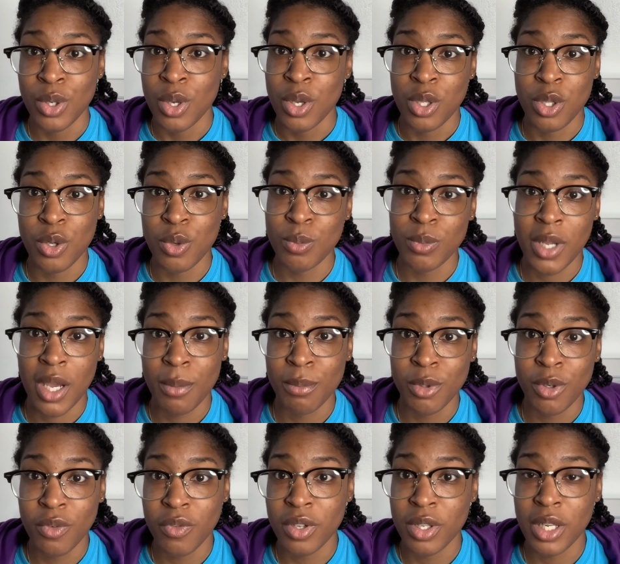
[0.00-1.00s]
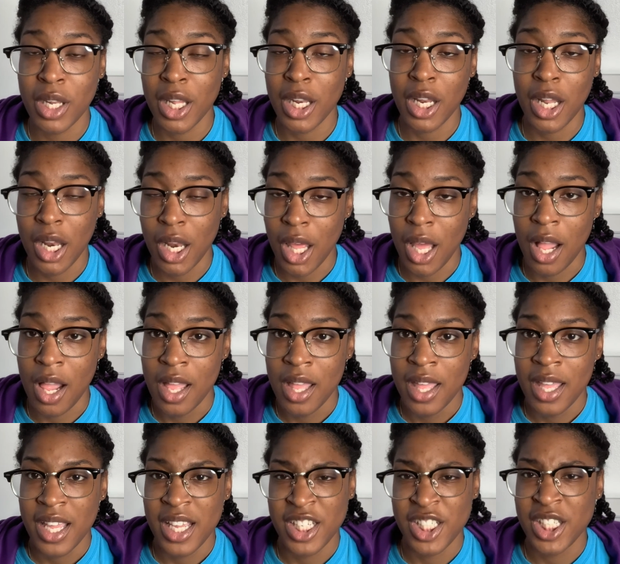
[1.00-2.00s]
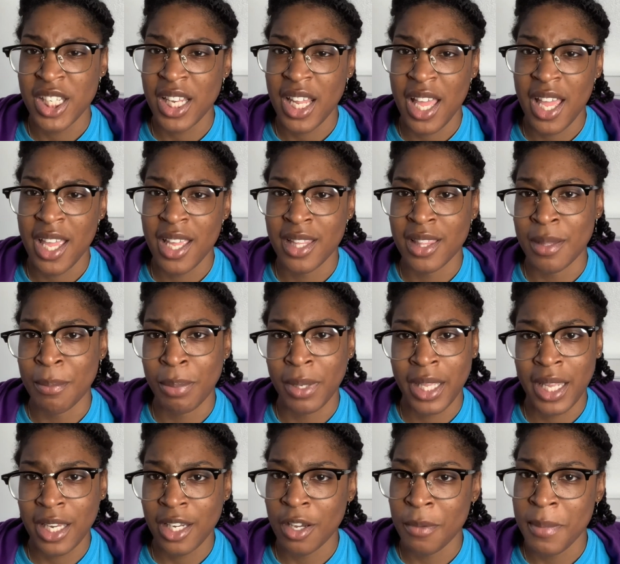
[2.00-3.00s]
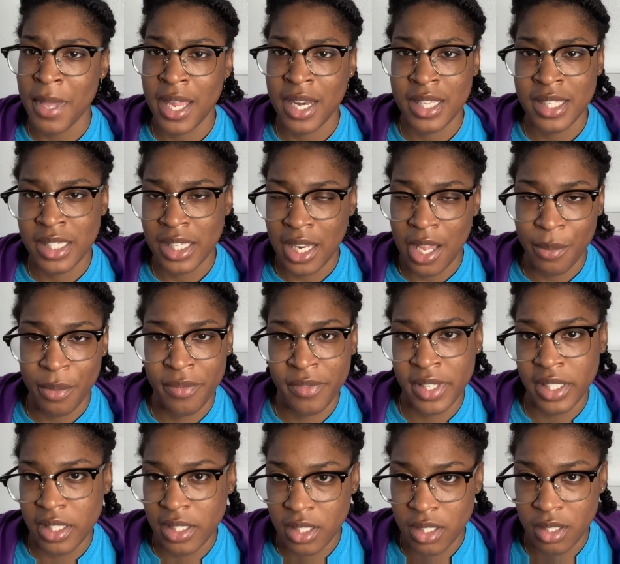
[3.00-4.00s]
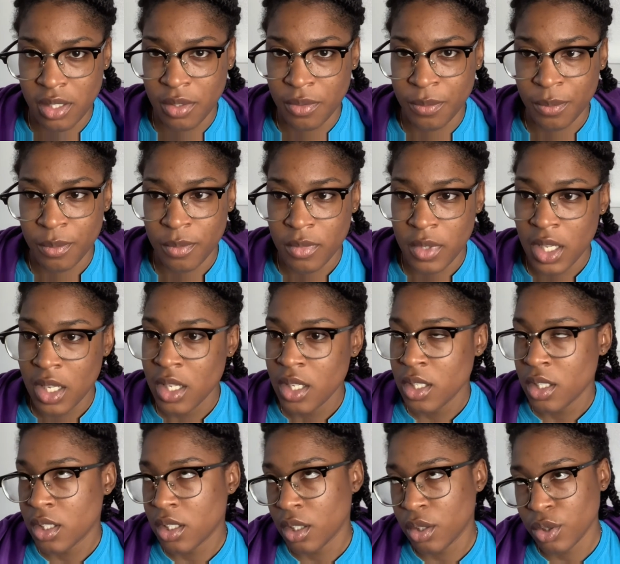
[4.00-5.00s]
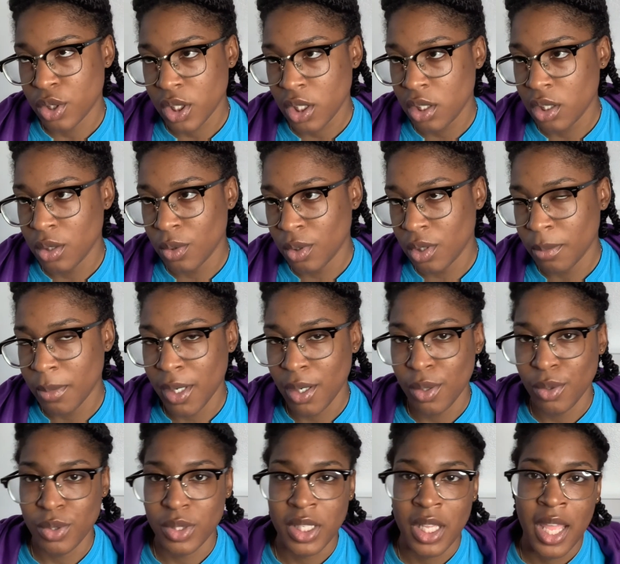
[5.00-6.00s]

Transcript: You not moving, la la la. And she like, the plan don't matter until I reveal it to you. So she doing the most.